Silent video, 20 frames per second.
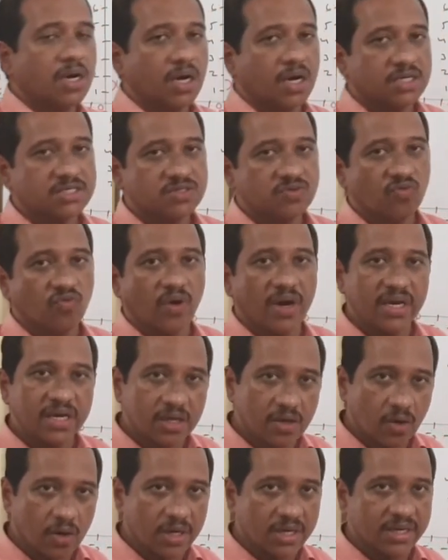has
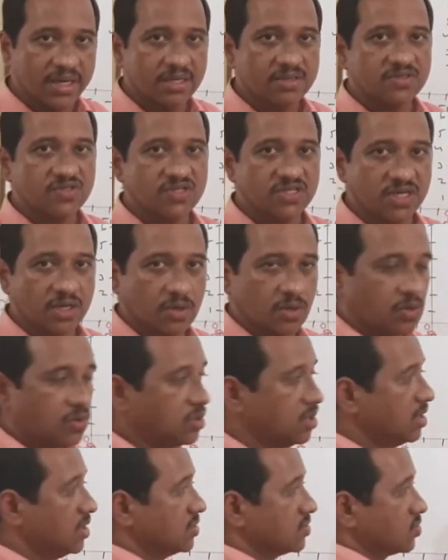y-coordinate
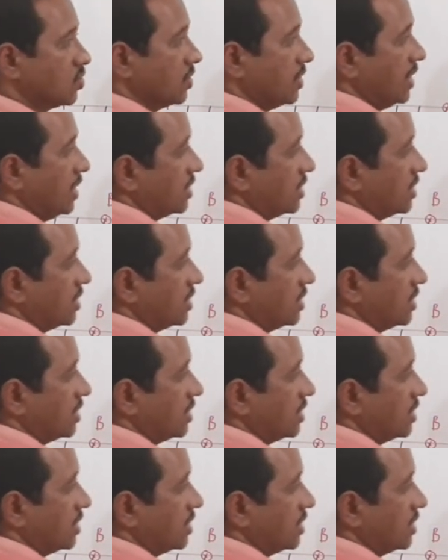0, so